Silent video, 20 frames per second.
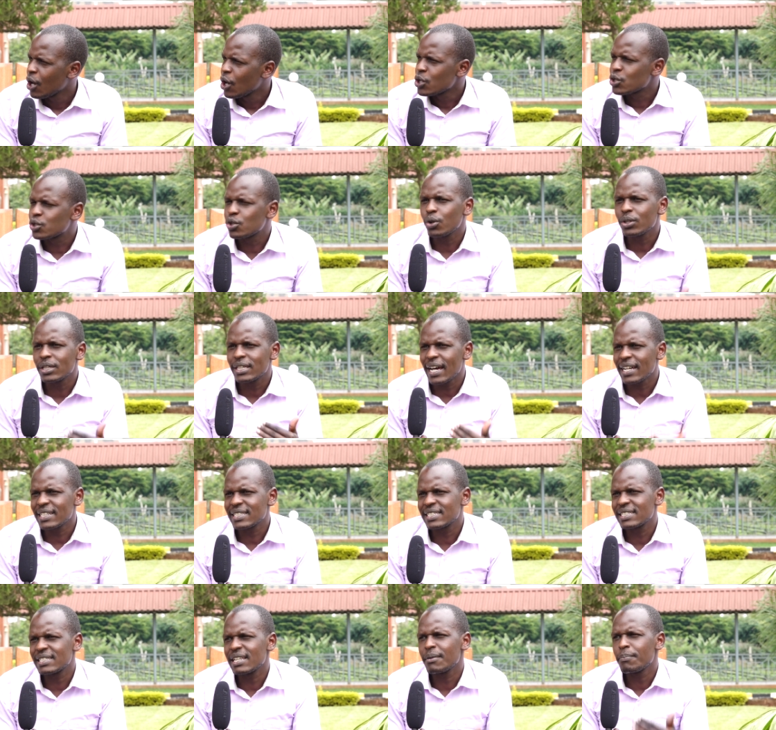So
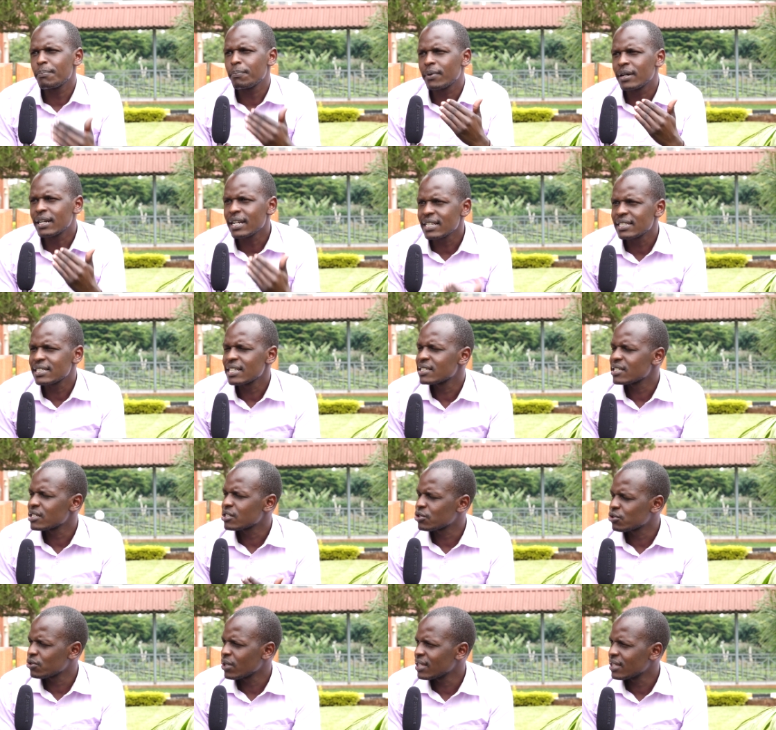that's the greatest
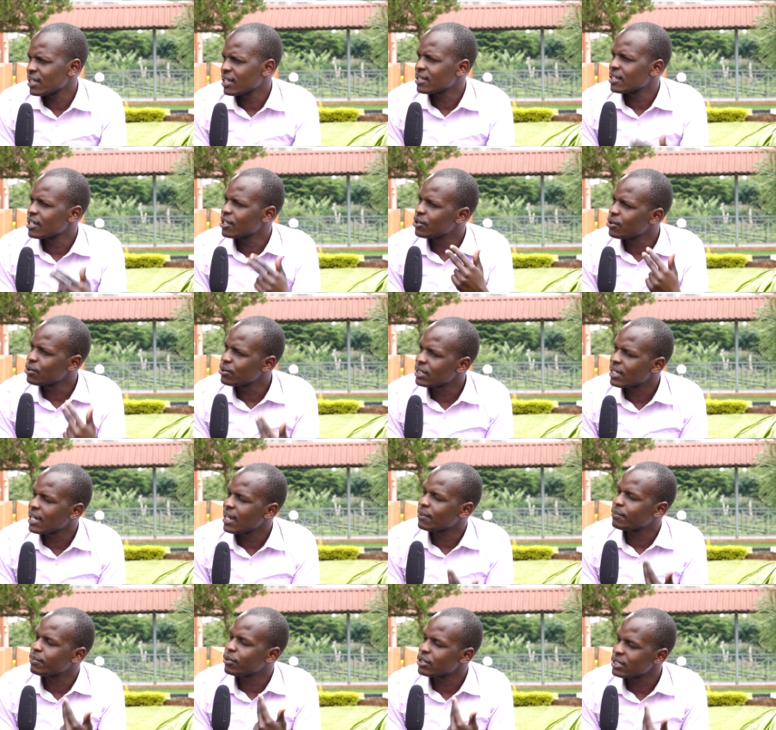strength that the youth
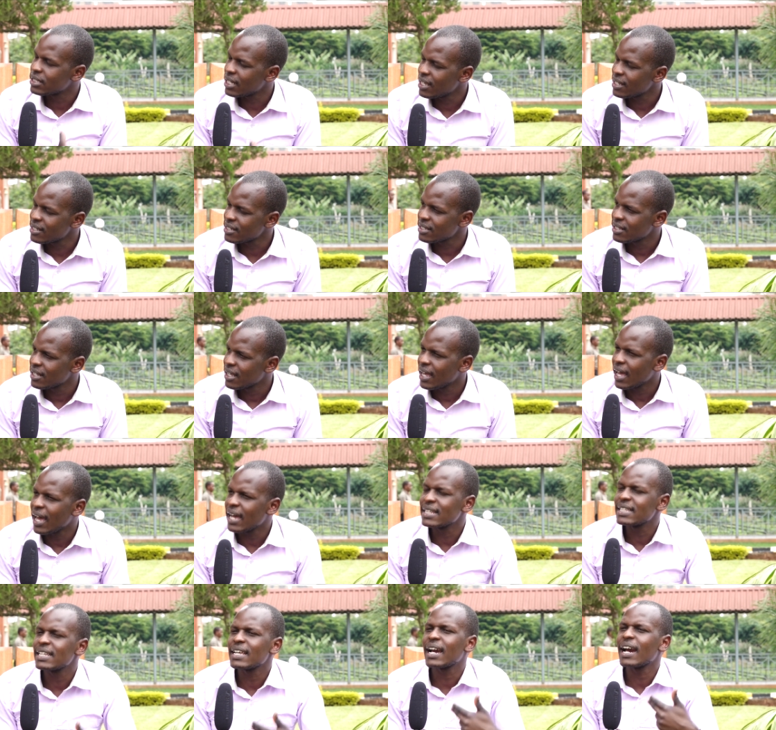can possess
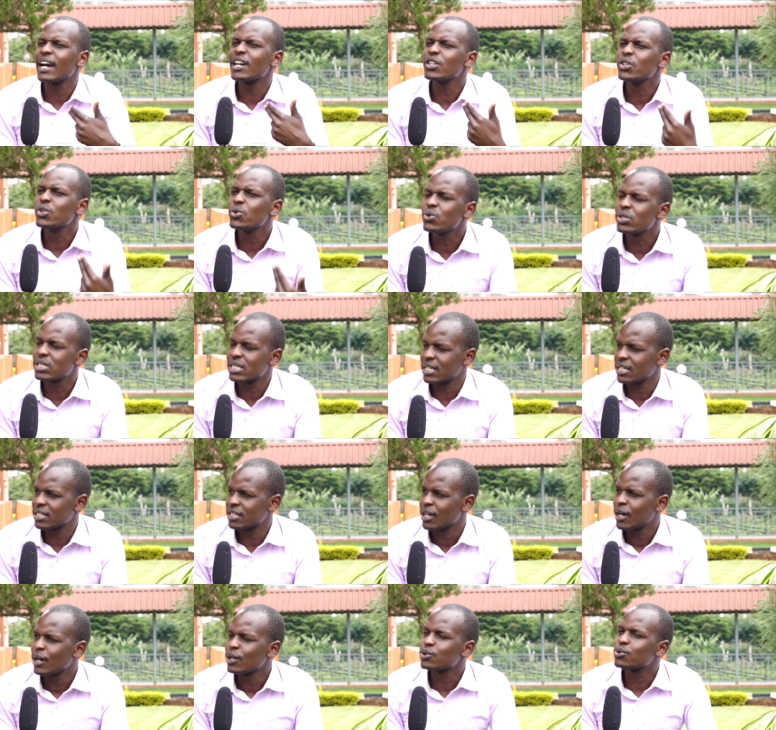and they can use
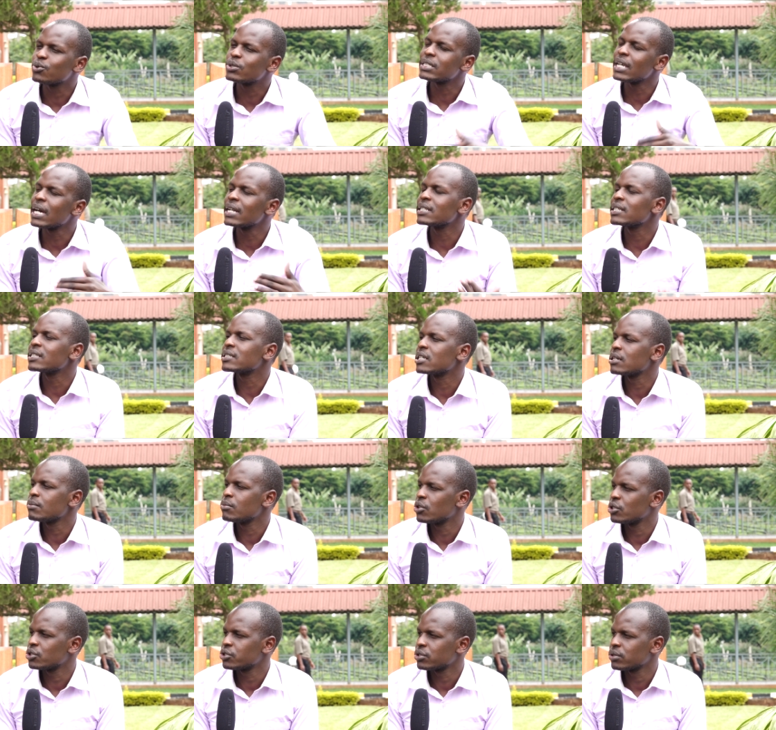it to turn the
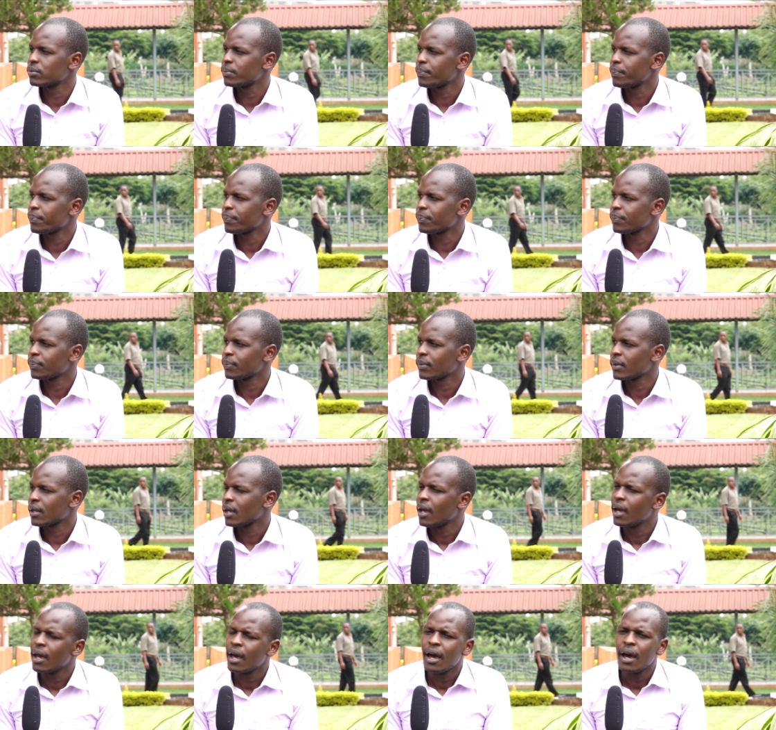tables.
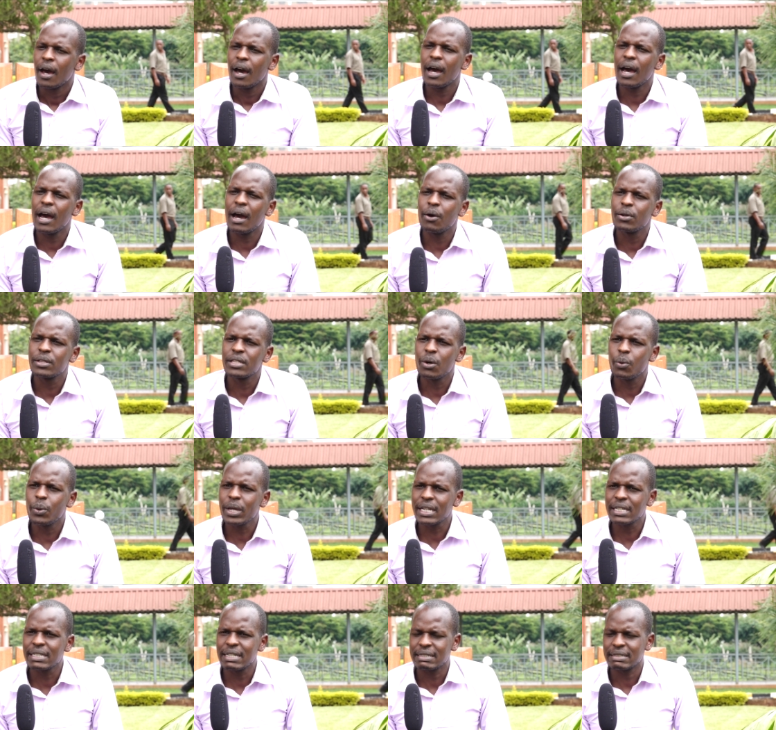On the
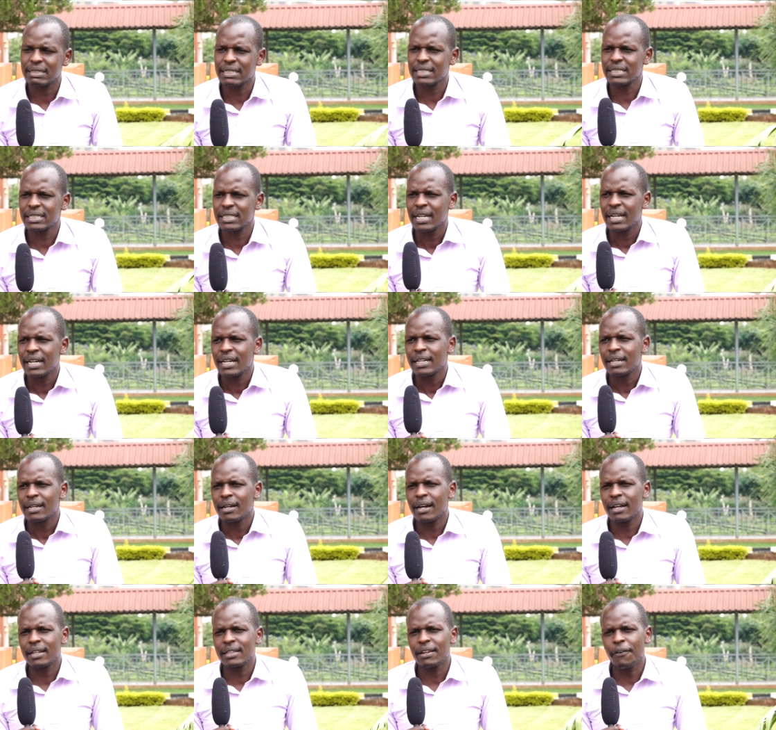weaknesses,
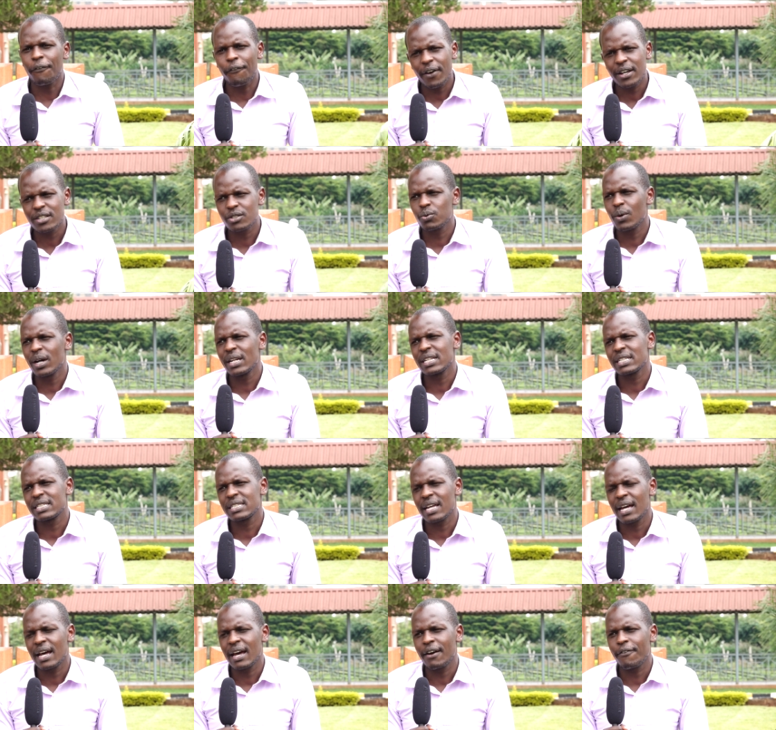the first one
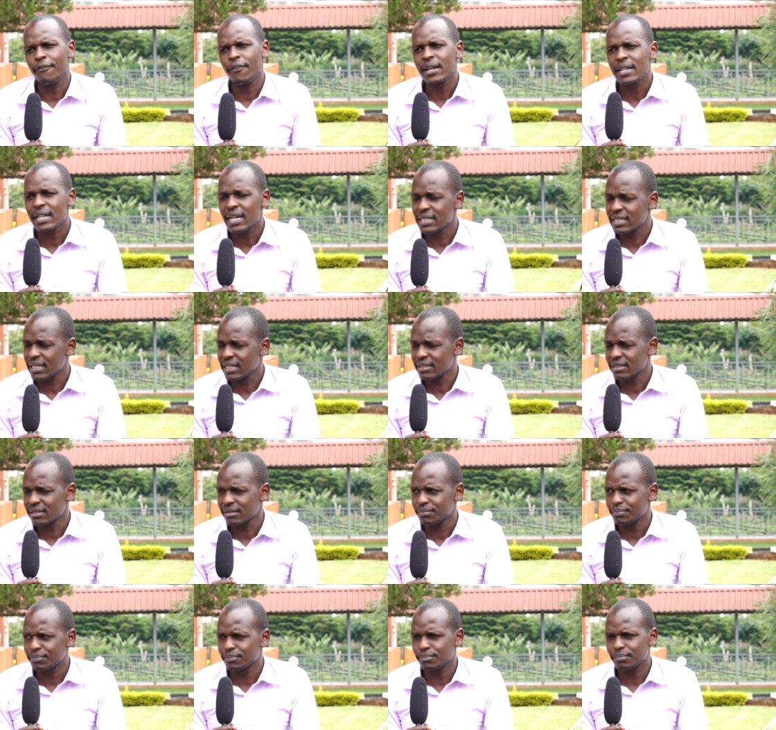is uh,
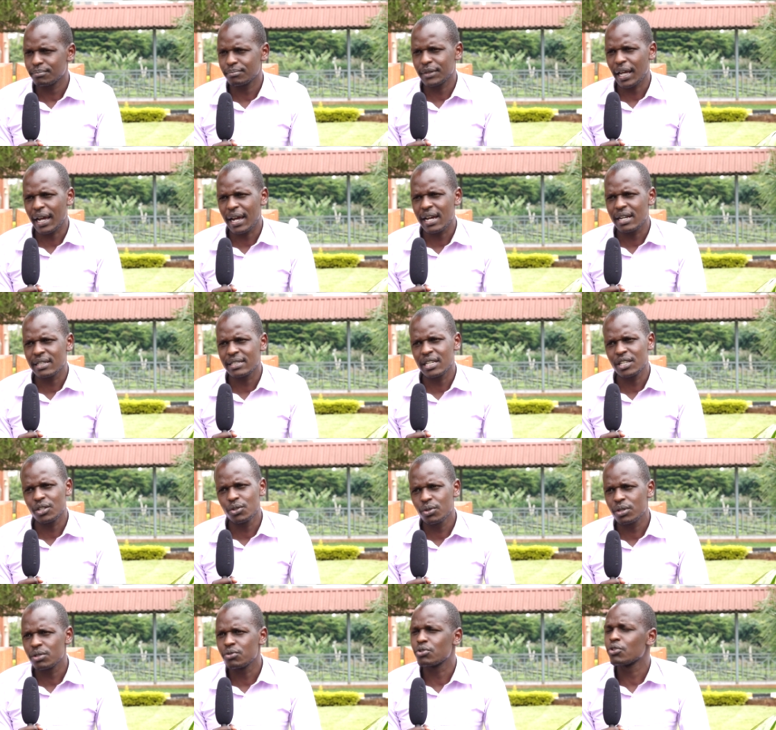finances. The, the
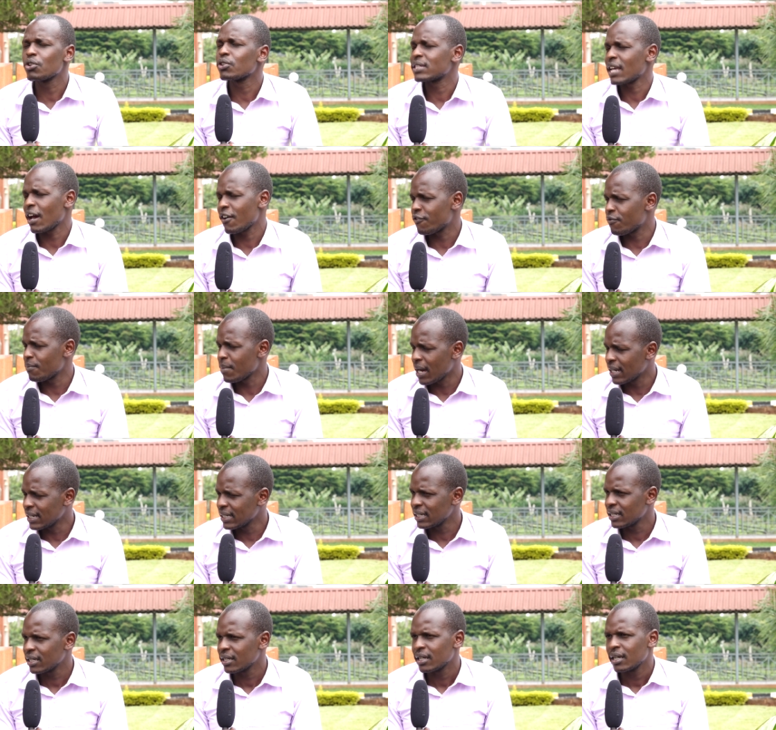youth do not have
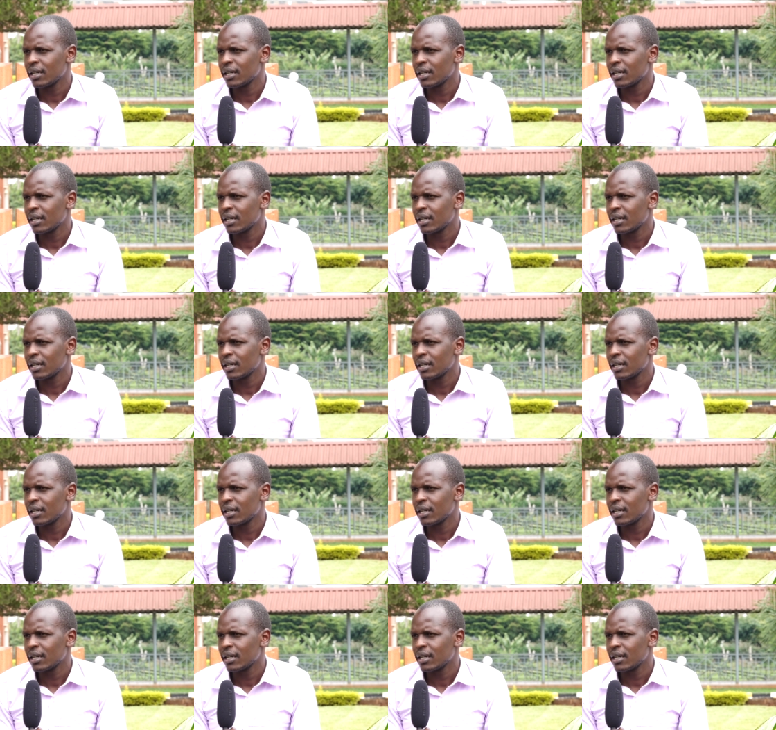money,